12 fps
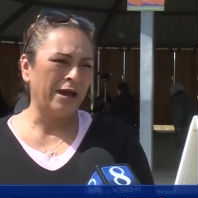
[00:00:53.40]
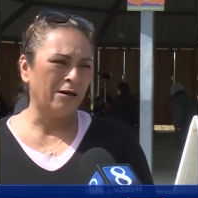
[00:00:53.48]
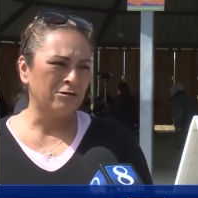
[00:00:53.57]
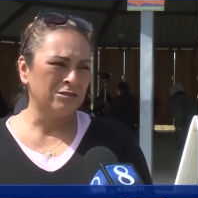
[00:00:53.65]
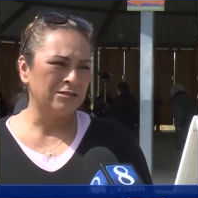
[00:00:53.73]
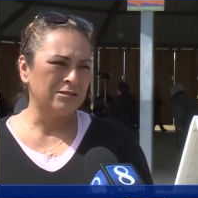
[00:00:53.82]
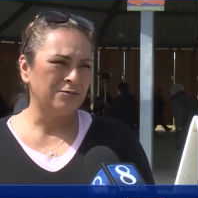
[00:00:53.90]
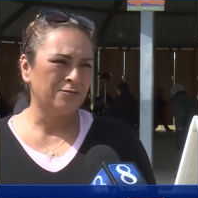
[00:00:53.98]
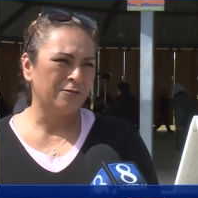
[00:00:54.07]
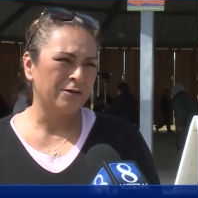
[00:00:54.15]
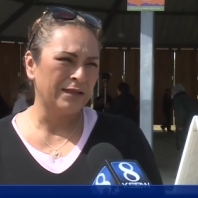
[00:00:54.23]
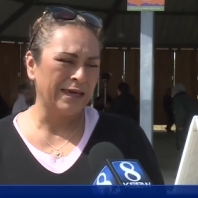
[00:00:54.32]
house
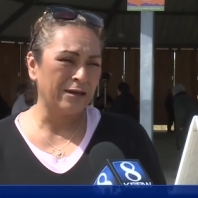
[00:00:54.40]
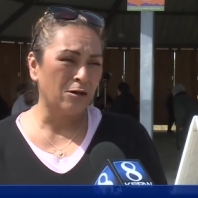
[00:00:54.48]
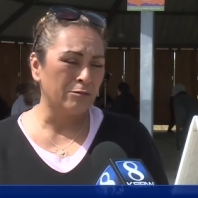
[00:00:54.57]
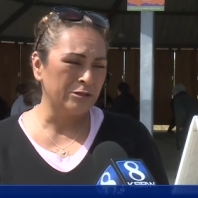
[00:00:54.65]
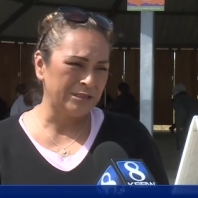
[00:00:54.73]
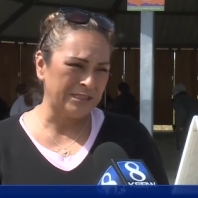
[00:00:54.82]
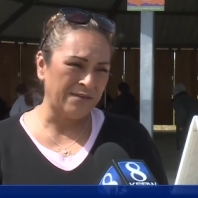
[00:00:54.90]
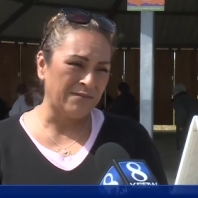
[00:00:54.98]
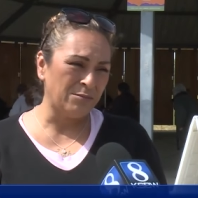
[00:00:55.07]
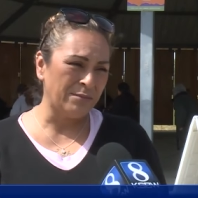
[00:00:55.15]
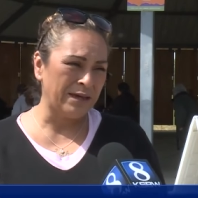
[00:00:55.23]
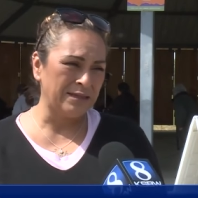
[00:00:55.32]
for like almost
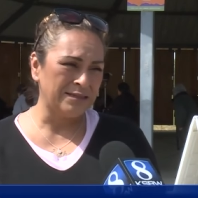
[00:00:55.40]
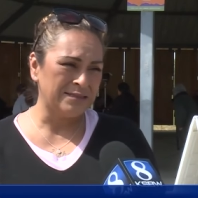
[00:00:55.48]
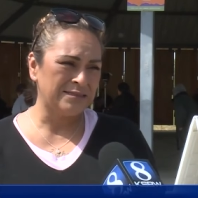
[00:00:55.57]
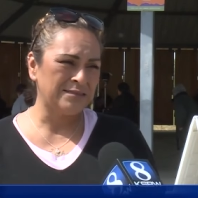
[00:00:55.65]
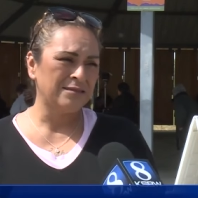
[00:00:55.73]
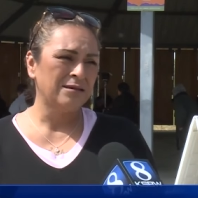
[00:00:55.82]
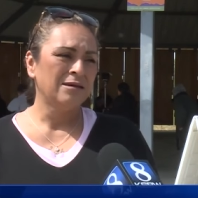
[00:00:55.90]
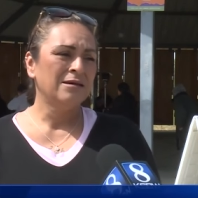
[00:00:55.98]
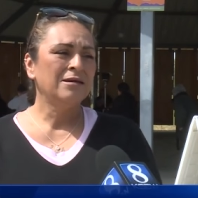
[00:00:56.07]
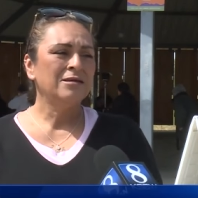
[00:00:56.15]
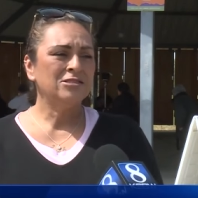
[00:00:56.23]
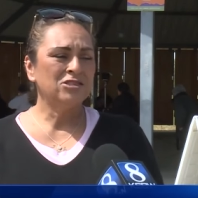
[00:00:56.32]
seven months
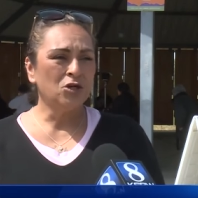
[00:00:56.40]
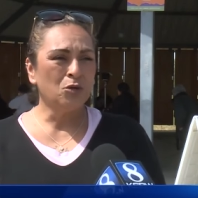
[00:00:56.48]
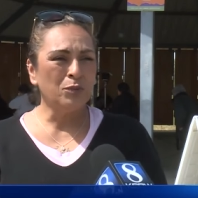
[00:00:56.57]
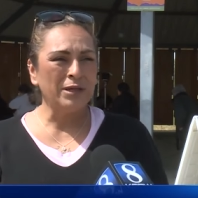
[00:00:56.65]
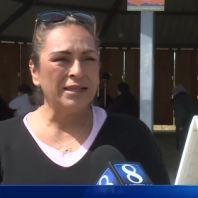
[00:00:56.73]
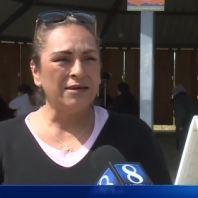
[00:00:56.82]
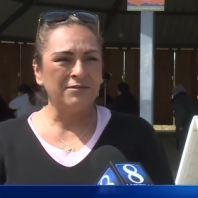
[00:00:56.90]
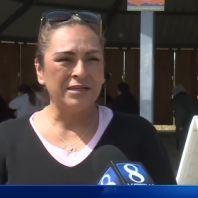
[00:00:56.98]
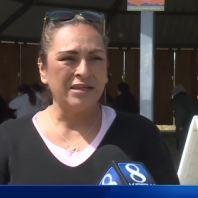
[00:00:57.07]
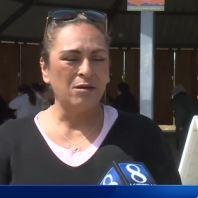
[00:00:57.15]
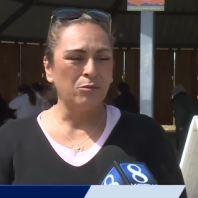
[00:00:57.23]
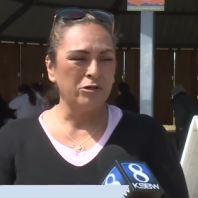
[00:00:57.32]
so we lived
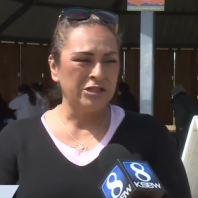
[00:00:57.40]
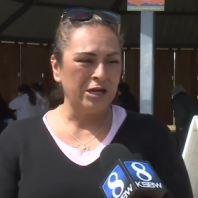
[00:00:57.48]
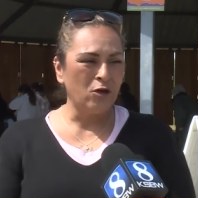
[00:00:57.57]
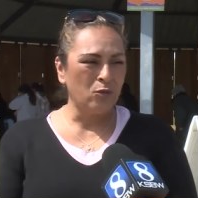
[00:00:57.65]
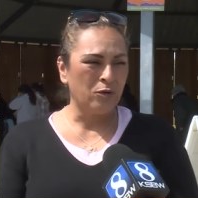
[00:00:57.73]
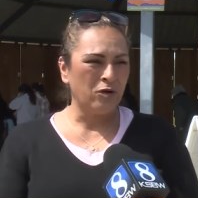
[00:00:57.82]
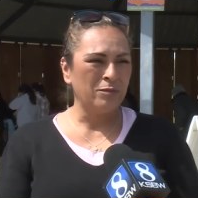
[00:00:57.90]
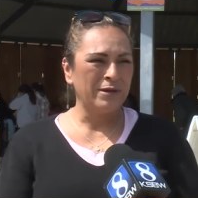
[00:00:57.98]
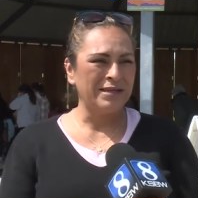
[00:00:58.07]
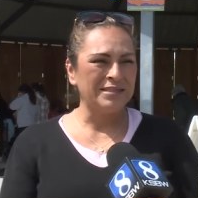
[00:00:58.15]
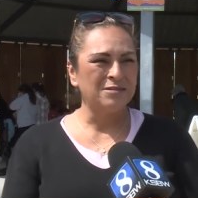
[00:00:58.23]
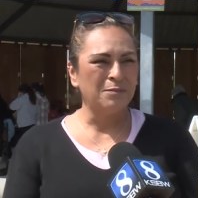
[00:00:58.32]
in a motel room
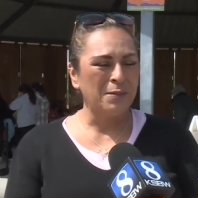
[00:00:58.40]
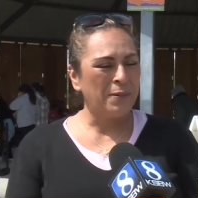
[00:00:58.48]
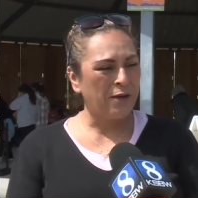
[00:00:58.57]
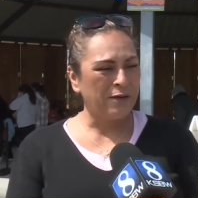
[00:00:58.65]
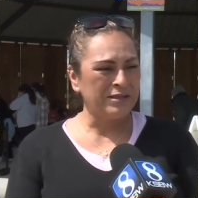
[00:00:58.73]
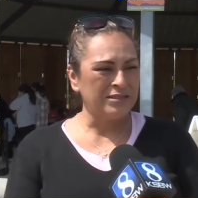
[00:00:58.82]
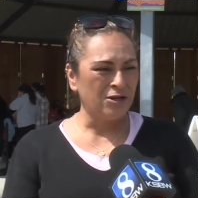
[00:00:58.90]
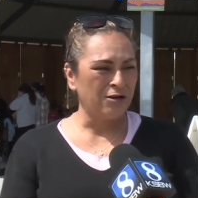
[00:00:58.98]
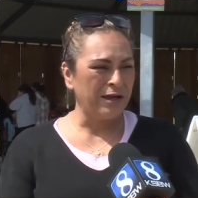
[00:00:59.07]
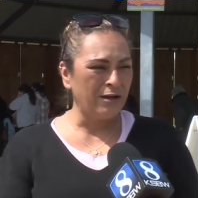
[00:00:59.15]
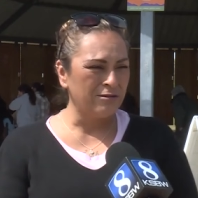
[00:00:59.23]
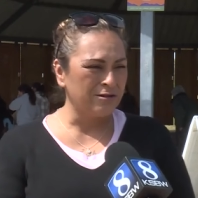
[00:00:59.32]
because my parents are
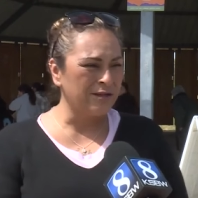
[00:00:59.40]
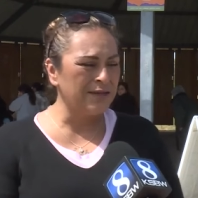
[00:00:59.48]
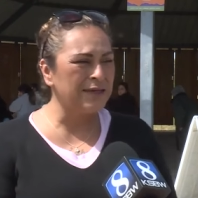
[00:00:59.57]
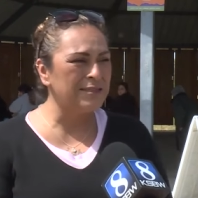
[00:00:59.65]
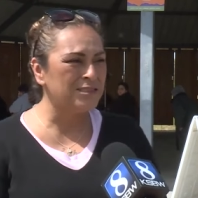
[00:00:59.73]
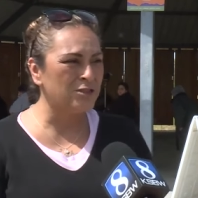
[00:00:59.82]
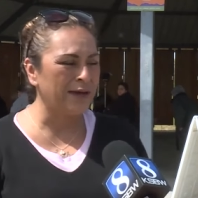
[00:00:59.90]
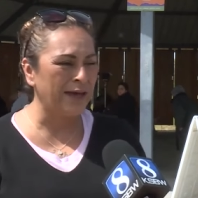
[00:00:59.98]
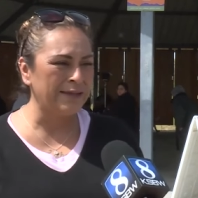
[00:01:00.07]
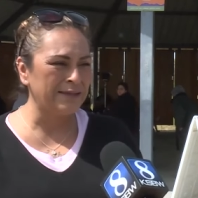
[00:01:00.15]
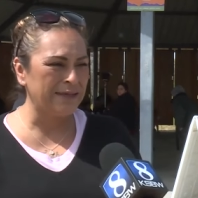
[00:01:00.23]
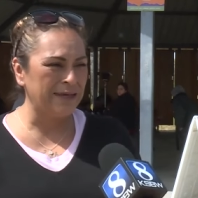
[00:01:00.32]
elderly, so I
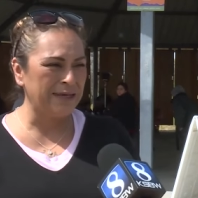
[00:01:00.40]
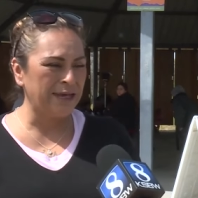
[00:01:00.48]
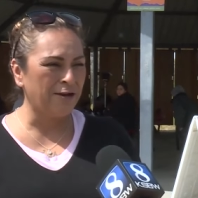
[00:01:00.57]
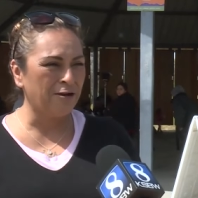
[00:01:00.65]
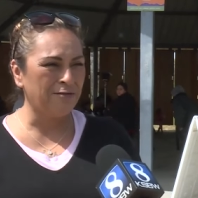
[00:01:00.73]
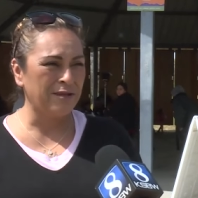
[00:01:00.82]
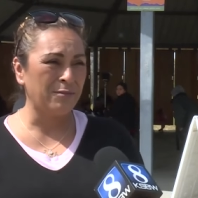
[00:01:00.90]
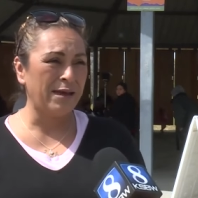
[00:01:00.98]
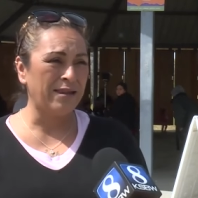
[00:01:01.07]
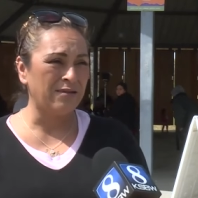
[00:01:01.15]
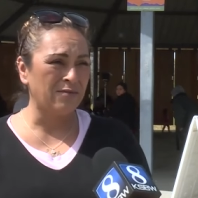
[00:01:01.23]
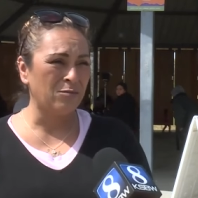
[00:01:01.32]
had to take care of them
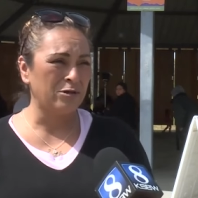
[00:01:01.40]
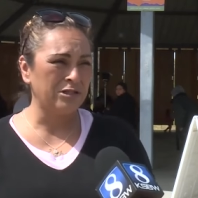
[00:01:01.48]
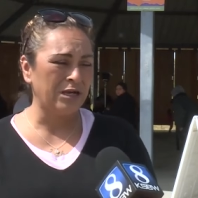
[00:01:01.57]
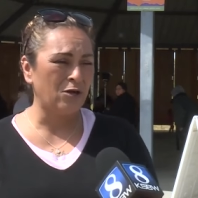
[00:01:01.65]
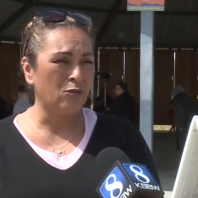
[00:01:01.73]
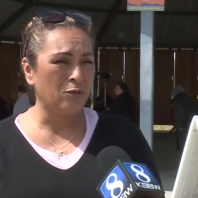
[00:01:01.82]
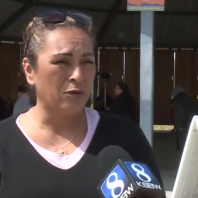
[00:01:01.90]
out of a motel